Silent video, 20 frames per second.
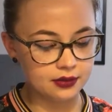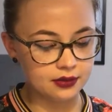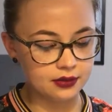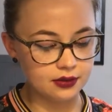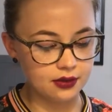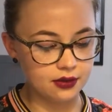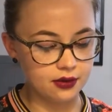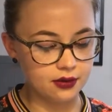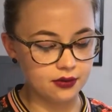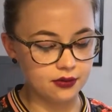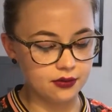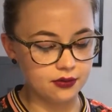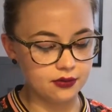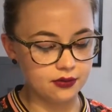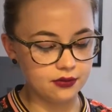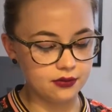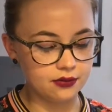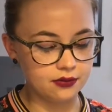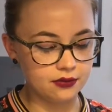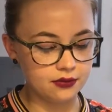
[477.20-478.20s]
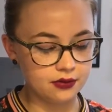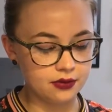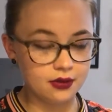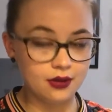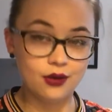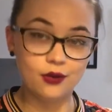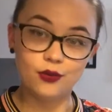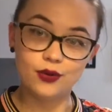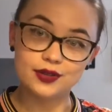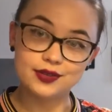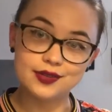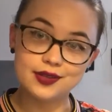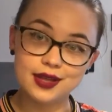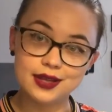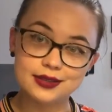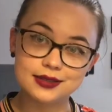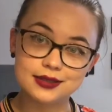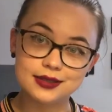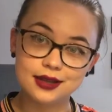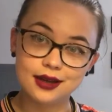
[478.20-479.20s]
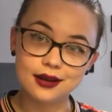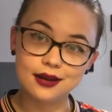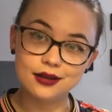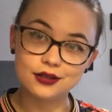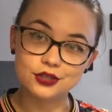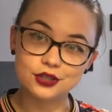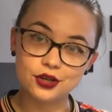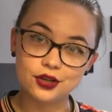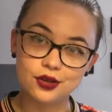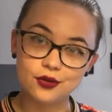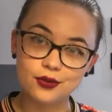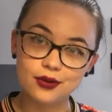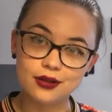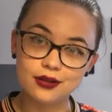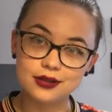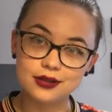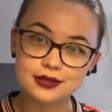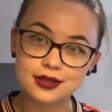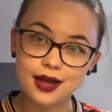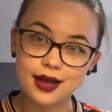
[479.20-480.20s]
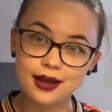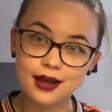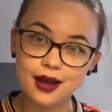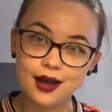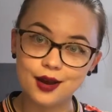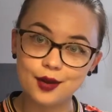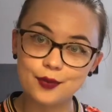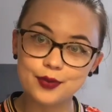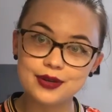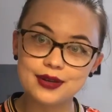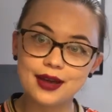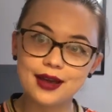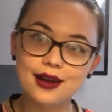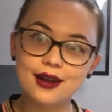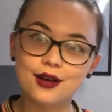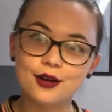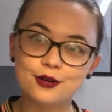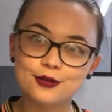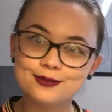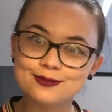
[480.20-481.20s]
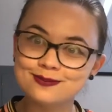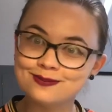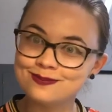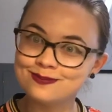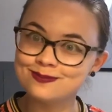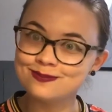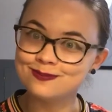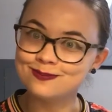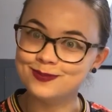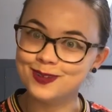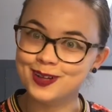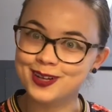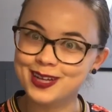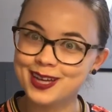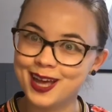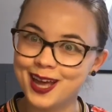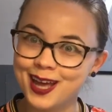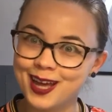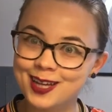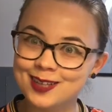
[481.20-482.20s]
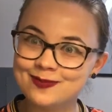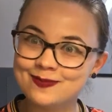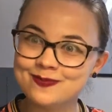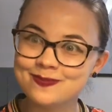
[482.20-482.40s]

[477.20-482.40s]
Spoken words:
So once that's done, I'll show you what it like on a potato. Okay.